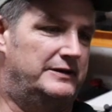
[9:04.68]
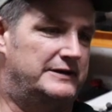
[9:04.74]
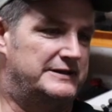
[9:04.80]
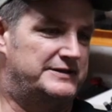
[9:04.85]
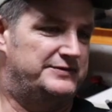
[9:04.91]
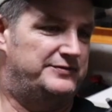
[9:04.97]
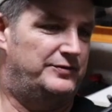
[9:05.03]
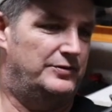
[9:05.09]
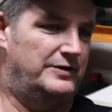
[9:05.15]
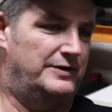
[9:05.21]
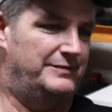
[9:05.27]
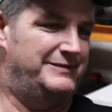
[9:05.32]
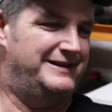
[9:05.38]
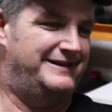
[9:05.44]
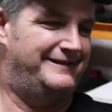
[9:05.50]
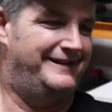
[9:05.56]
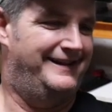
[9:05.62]
in this form.
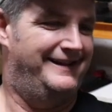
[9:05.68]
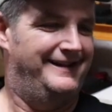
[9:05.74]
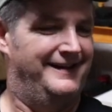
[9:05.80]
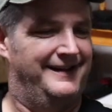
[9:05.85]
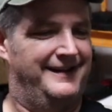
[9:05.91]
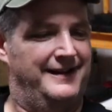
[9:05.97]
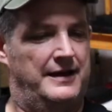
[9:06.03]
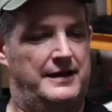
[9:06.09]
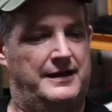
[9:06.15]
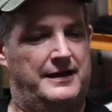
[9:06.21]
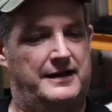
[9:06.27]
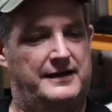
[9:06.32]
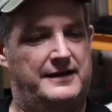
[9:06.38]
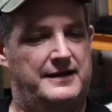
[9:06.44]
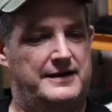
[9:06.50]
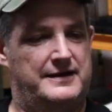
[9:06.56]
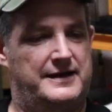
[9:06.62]

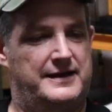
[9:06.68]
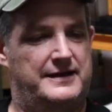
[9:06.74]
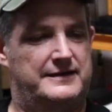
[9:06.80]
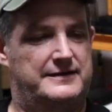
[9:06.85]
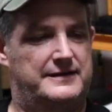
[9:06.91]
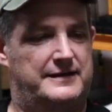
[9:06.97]
It kind of had